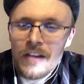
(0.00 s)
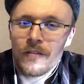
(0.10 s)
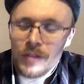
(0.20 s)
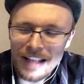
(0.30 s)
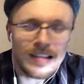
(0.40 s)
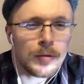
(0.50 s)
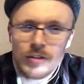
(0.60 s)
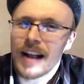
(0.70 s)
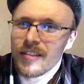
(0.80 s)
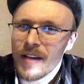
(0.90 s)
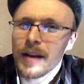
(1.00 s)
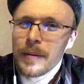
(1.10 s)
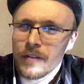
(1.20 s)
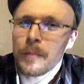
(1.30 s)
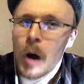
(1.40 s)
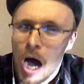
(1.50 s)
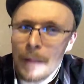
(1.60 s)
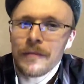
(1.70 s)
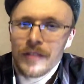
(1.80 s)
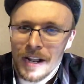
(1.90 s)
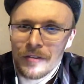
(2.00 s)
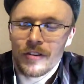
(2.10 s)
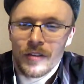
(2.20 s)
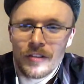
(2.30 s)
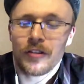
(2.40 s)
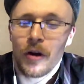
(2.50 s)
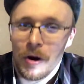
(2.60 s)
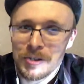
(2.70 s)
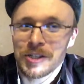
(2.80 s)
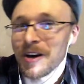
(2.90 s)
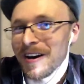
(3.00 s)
The last couple tracks have had a bit of a pop flair, so this is harsher.